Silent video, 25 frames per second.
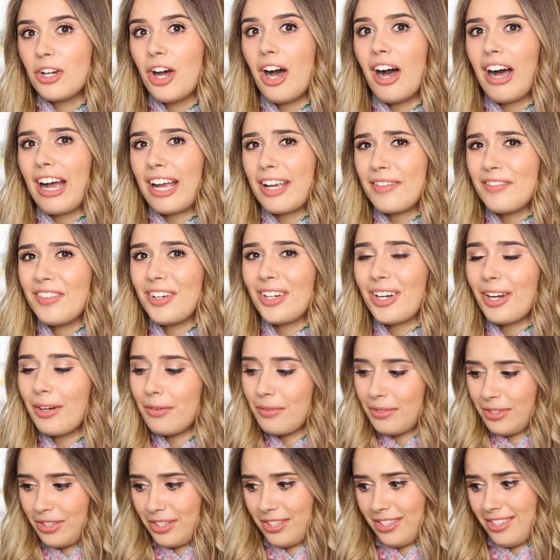time and I
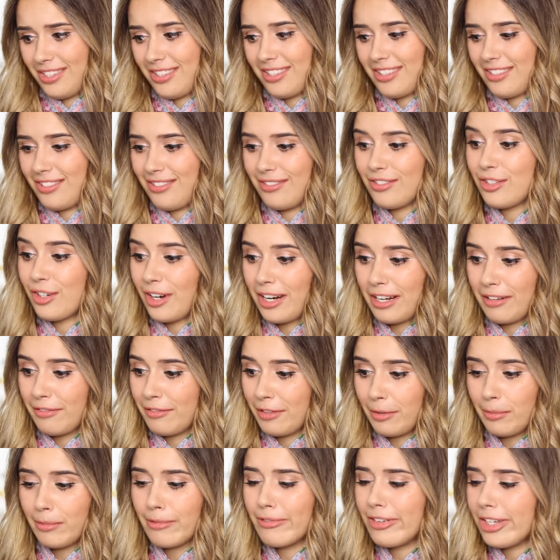was just trying to
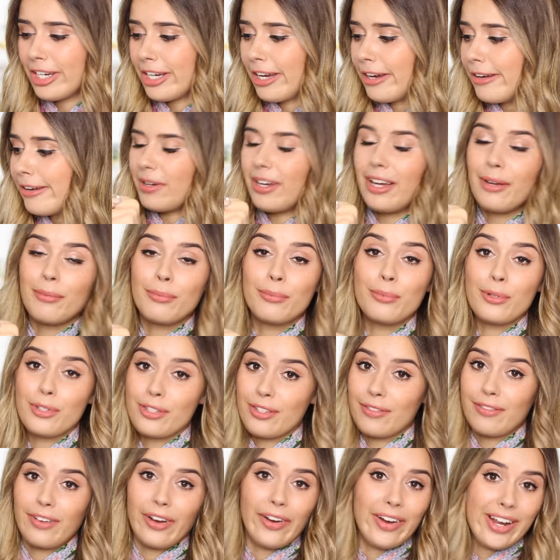film a video but it
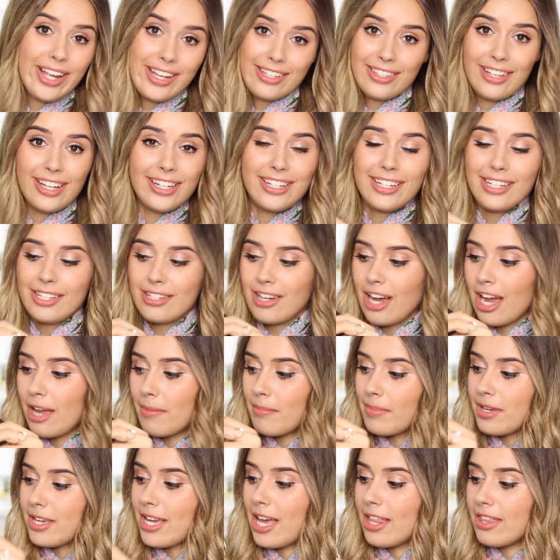was a very exciting
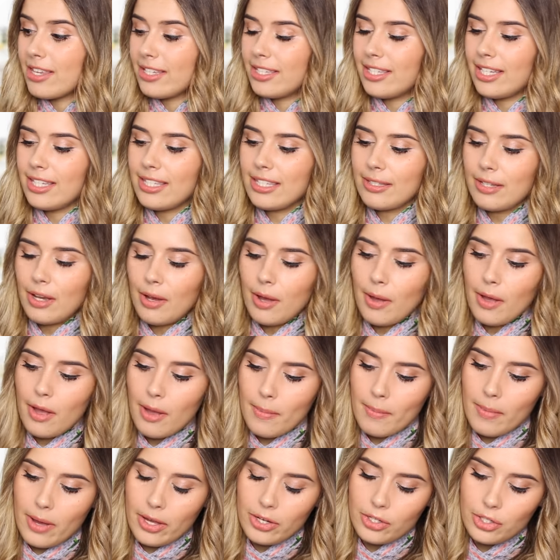time but yeah this is
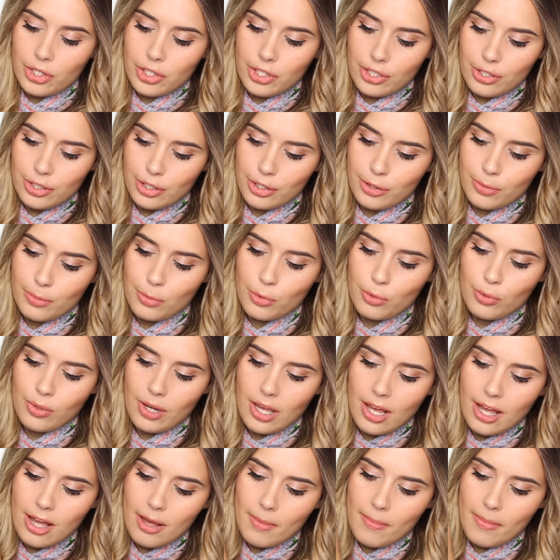a much
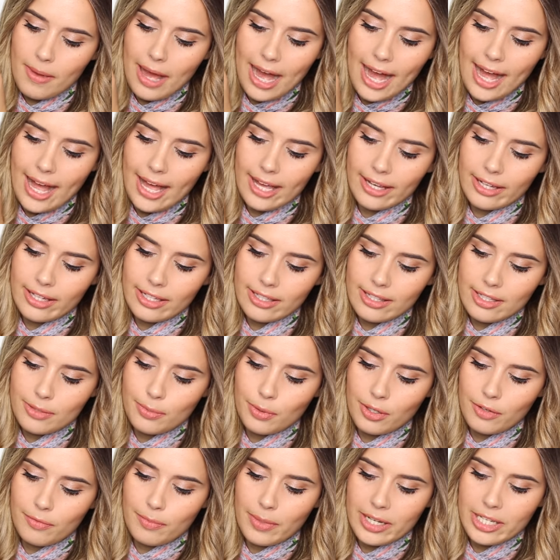smaller bag.
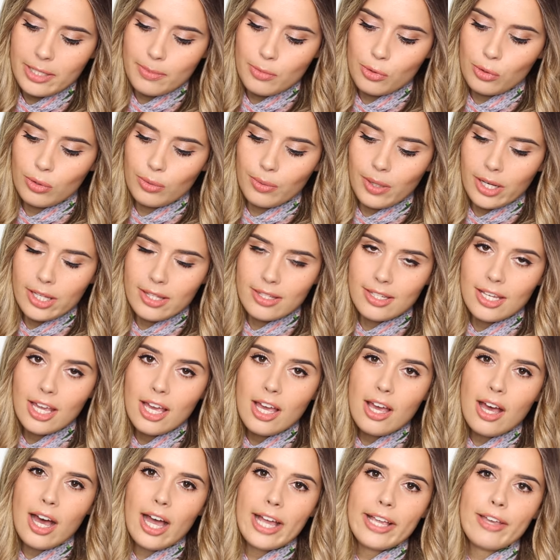It's one of my smaller ones.
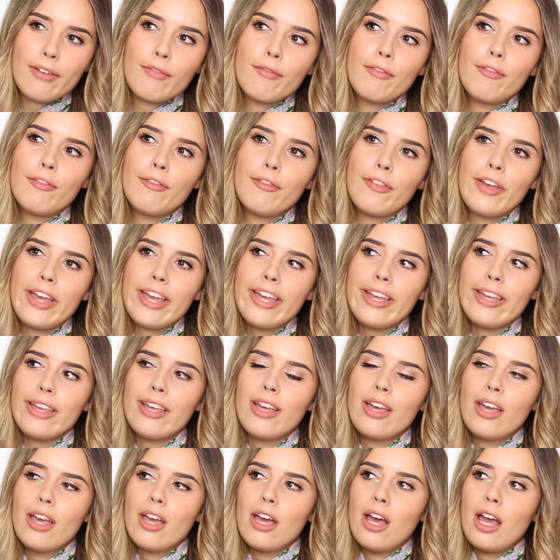I can fit
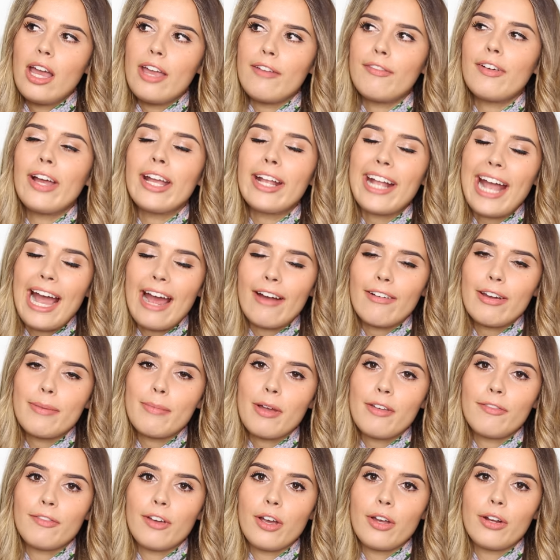if I carry
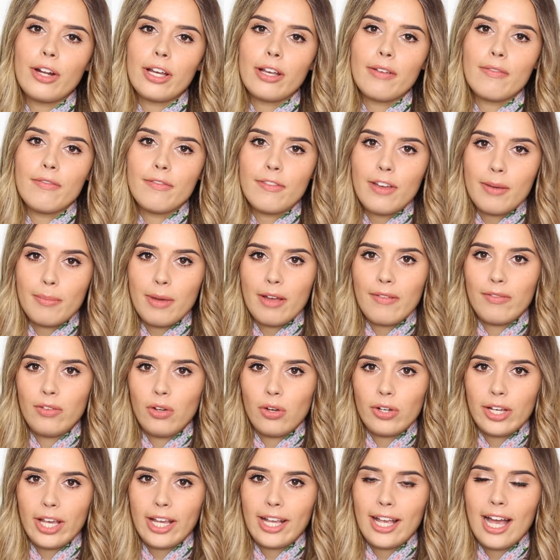my phone, I can fit my
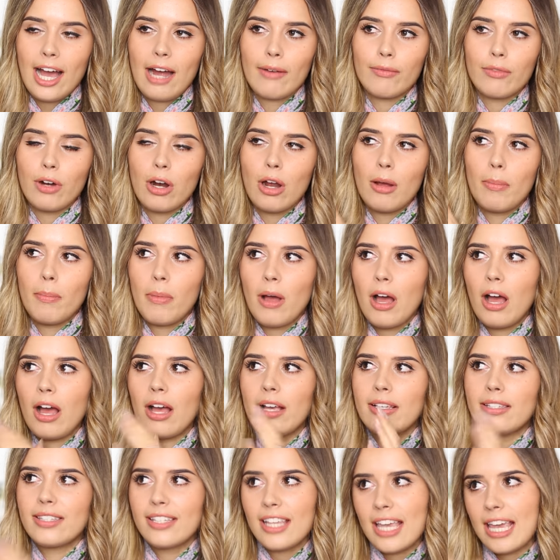vlogging camera,
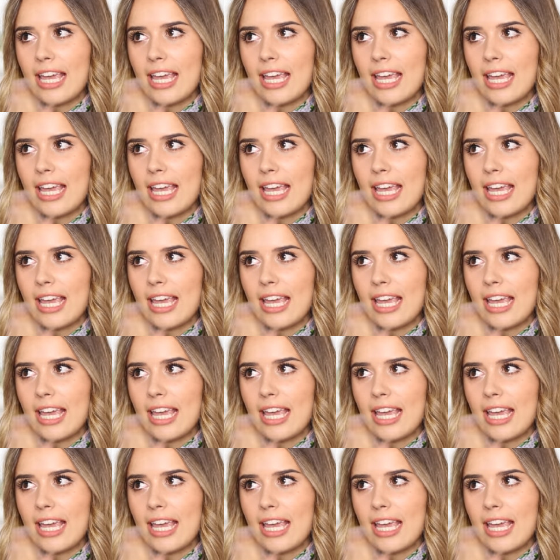purse,